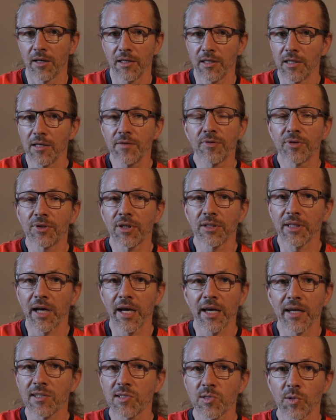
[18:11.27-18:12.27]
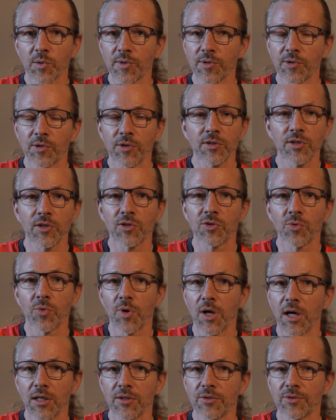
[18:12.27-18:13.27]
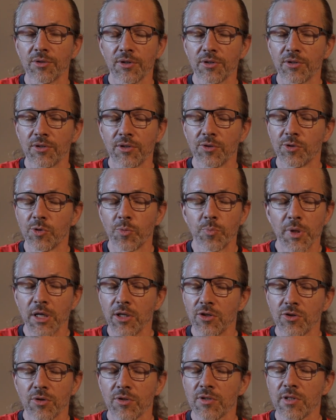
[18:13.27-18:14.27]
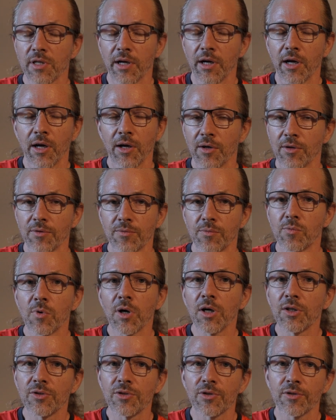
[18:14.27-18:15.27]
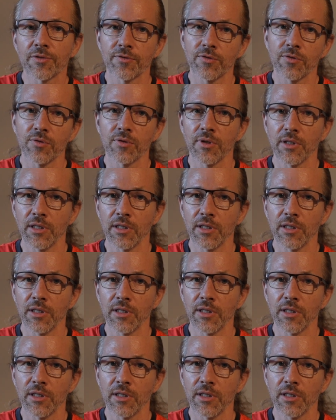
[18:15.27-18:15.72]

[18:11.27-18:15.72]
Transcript: even at ISO 3200, the pictures are wonderful.